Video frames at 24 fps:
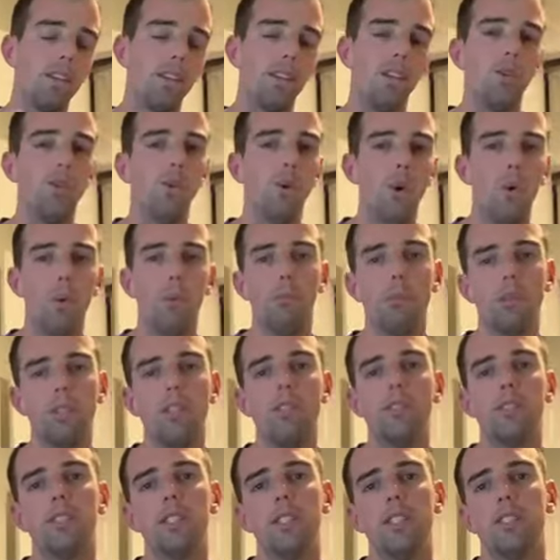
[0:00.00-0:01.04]
your own
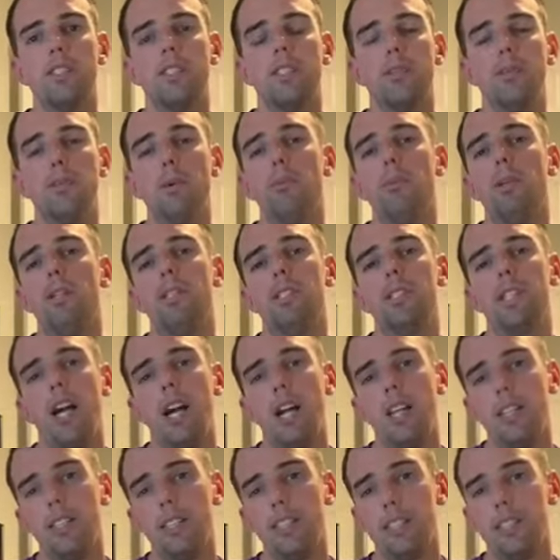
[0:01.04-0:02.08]
belief system will be
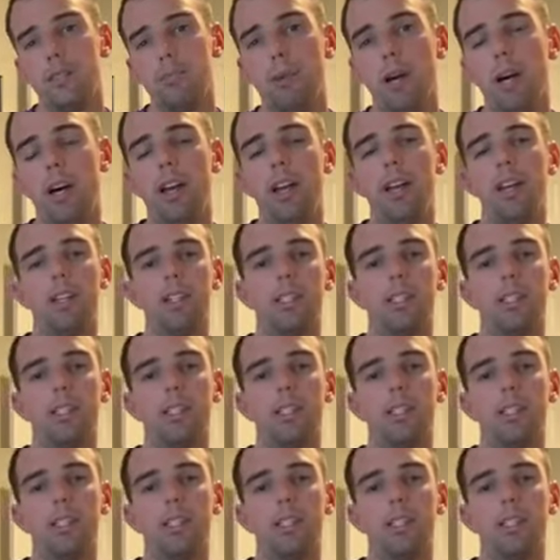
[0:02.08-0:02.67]
challenged by an